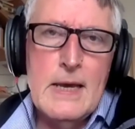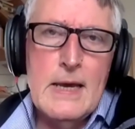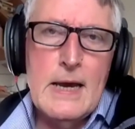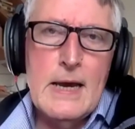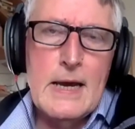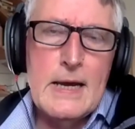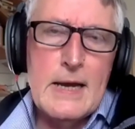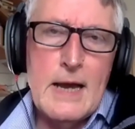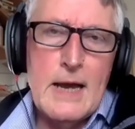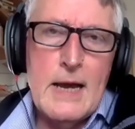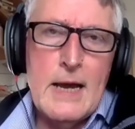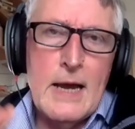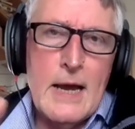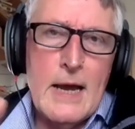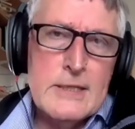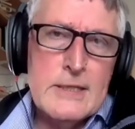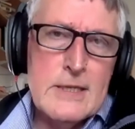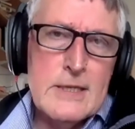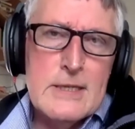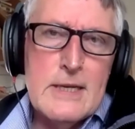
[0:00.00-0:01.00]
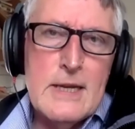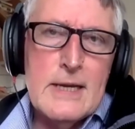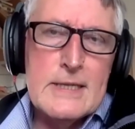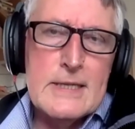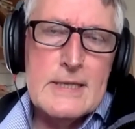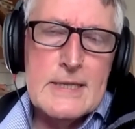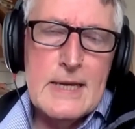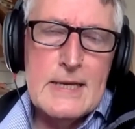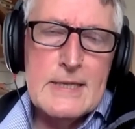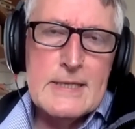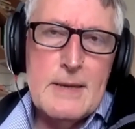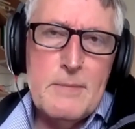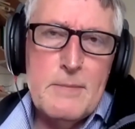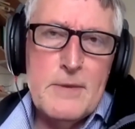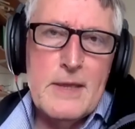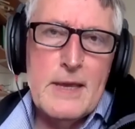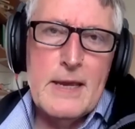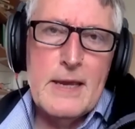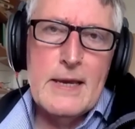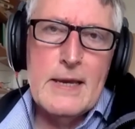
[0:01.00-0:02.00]
And I just like to say
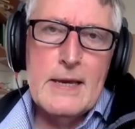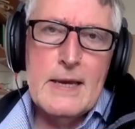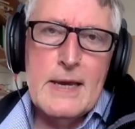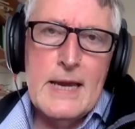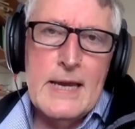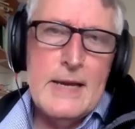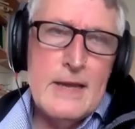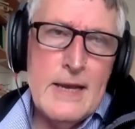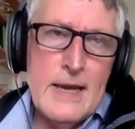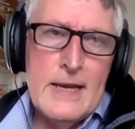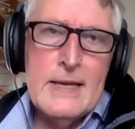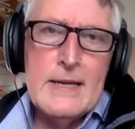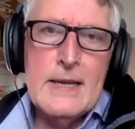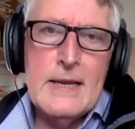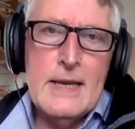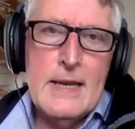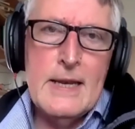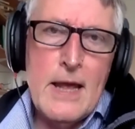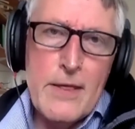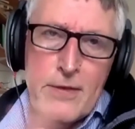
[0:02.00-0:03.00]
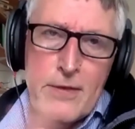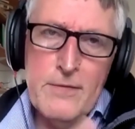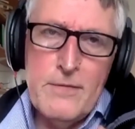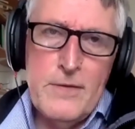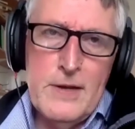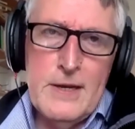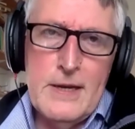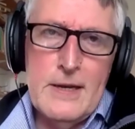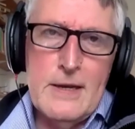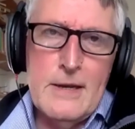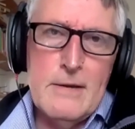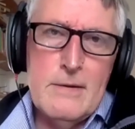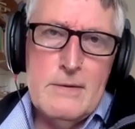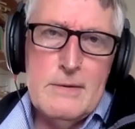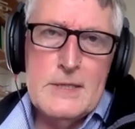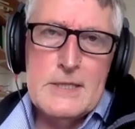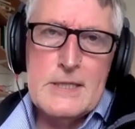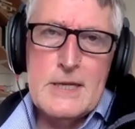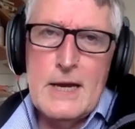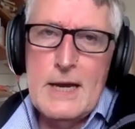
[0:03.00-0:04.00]
something in another video,
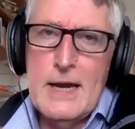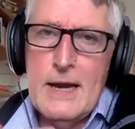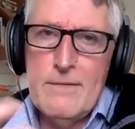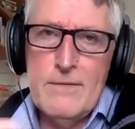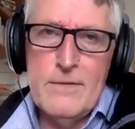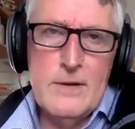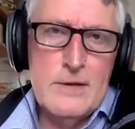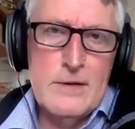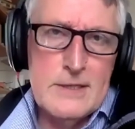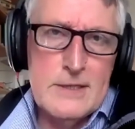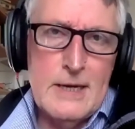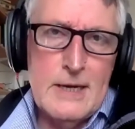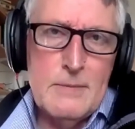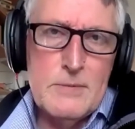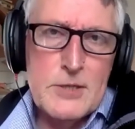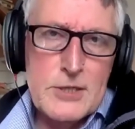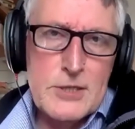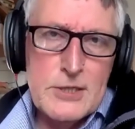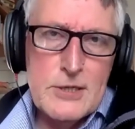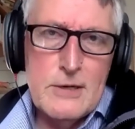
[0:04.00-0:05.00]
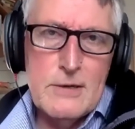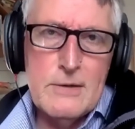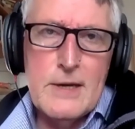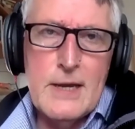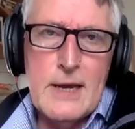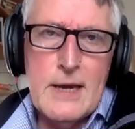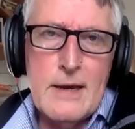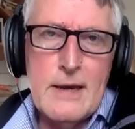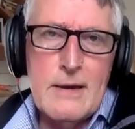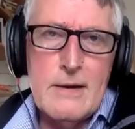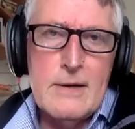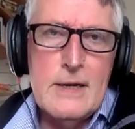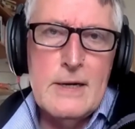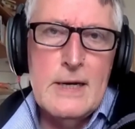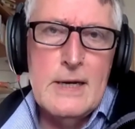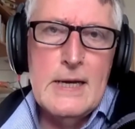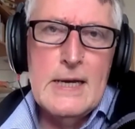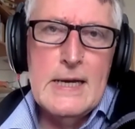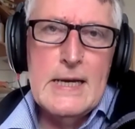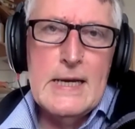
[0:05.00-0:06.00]
which I haven't got time to show now.
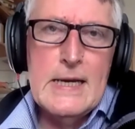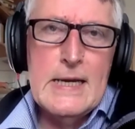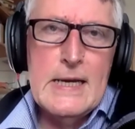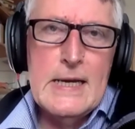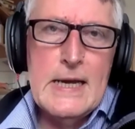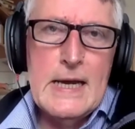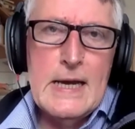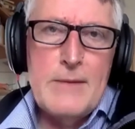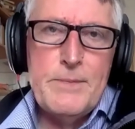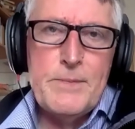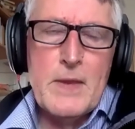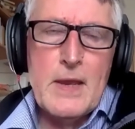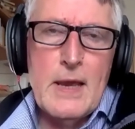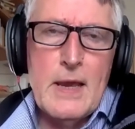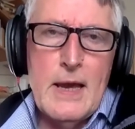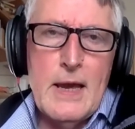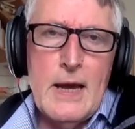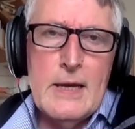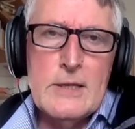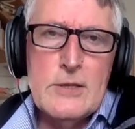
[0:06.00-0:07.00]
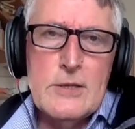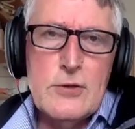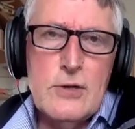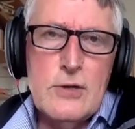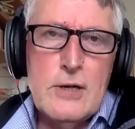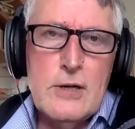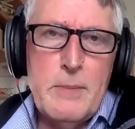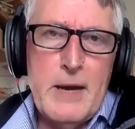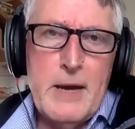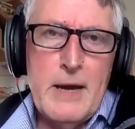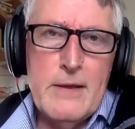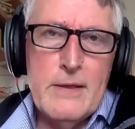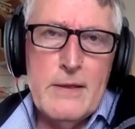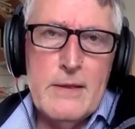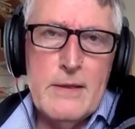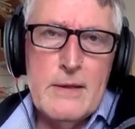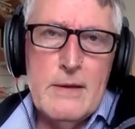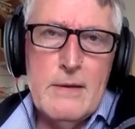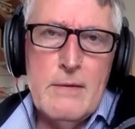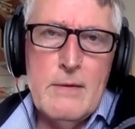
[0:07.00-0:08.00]
I talk about
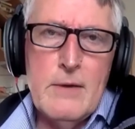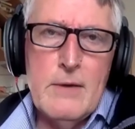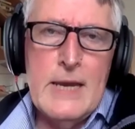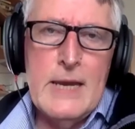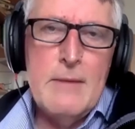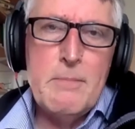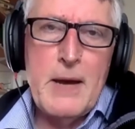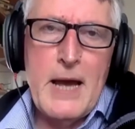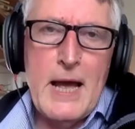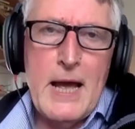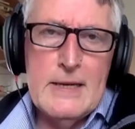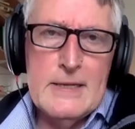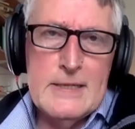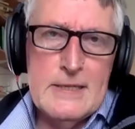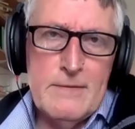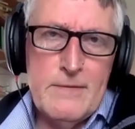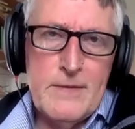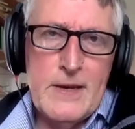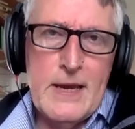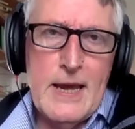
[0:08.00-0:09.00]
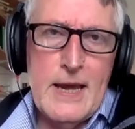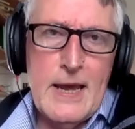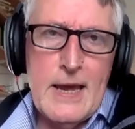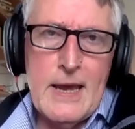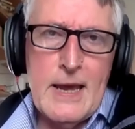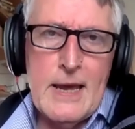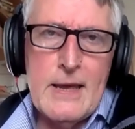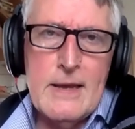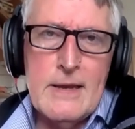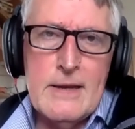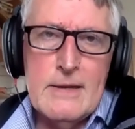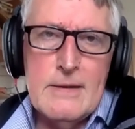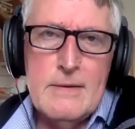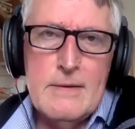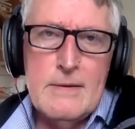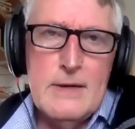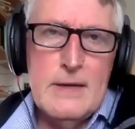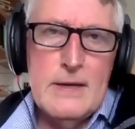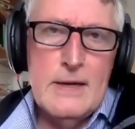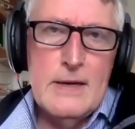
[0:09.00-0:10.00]
in palliative care,
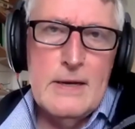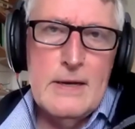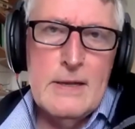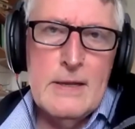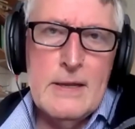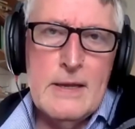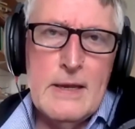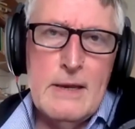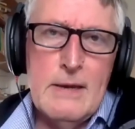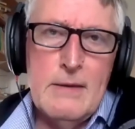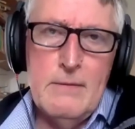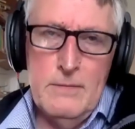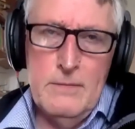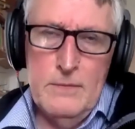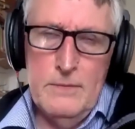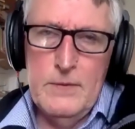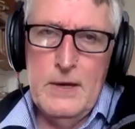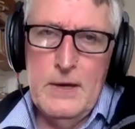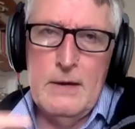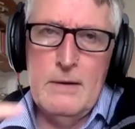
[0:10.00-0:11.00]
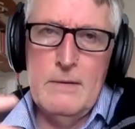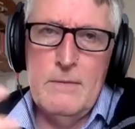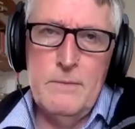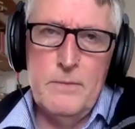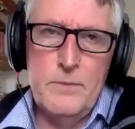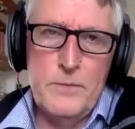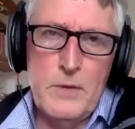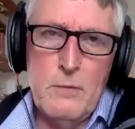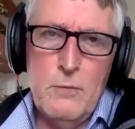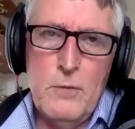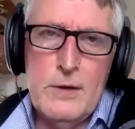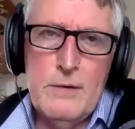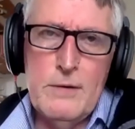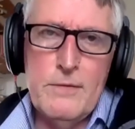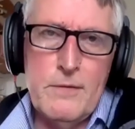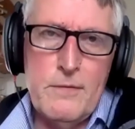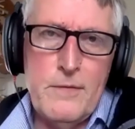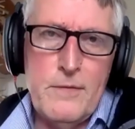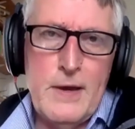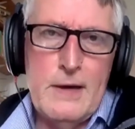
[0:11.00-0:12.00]
one of the
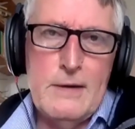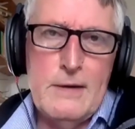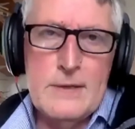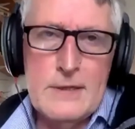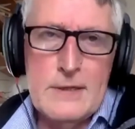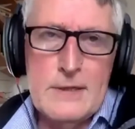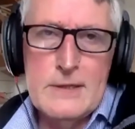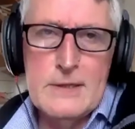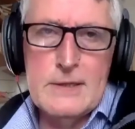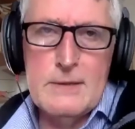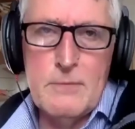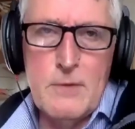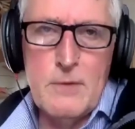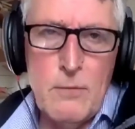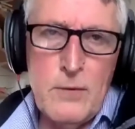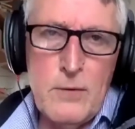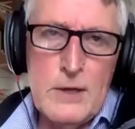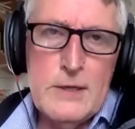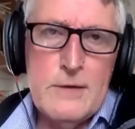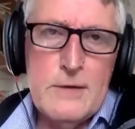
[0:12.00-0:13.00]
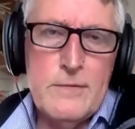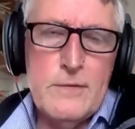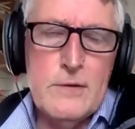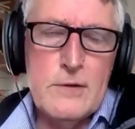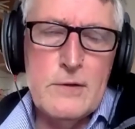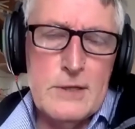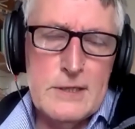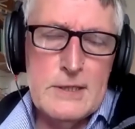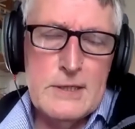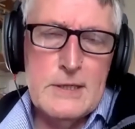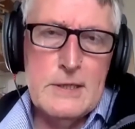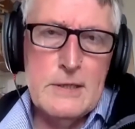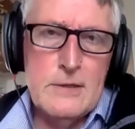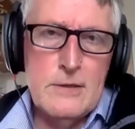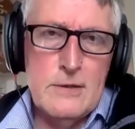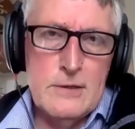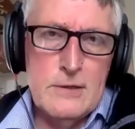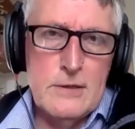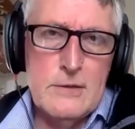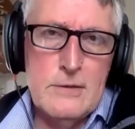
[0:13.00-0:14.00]
founders, a wonderful Christian
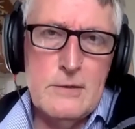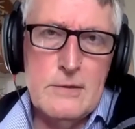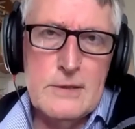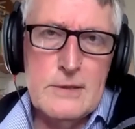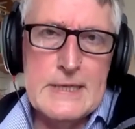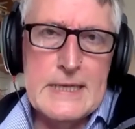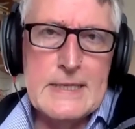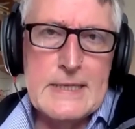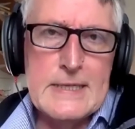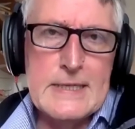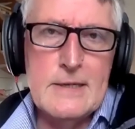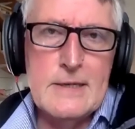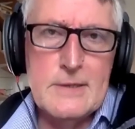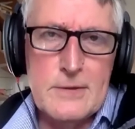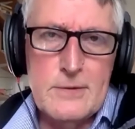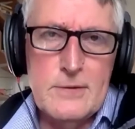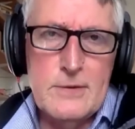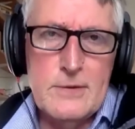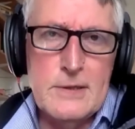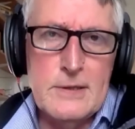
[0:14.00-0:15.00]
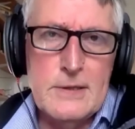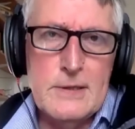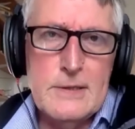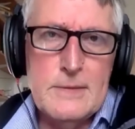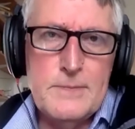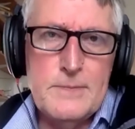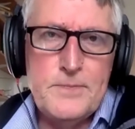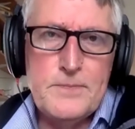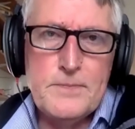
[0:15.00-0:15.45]
doctor called Cicely Saunders